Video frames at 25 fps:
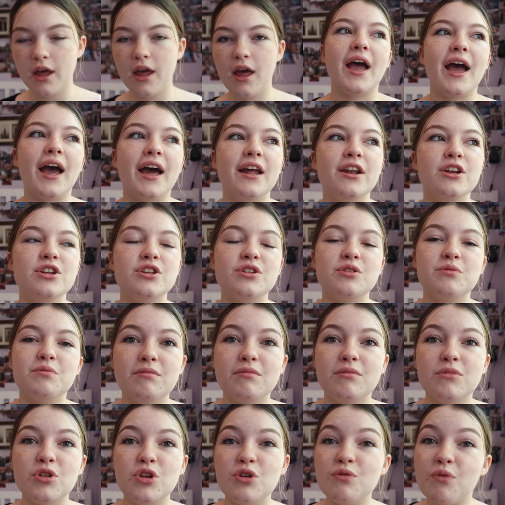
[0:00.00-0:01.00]
And
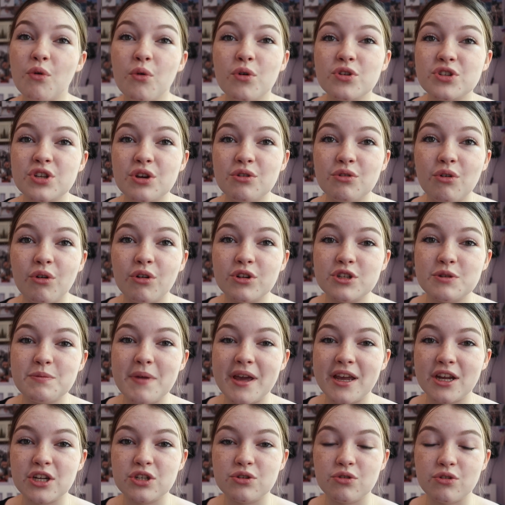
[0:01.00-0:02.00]
you've also got to
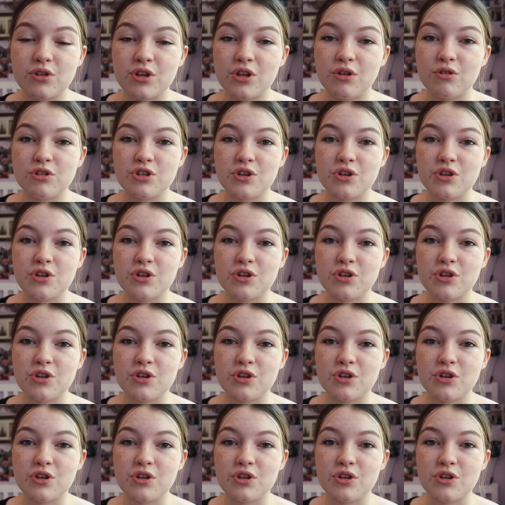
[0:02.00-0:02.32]
make sure that you're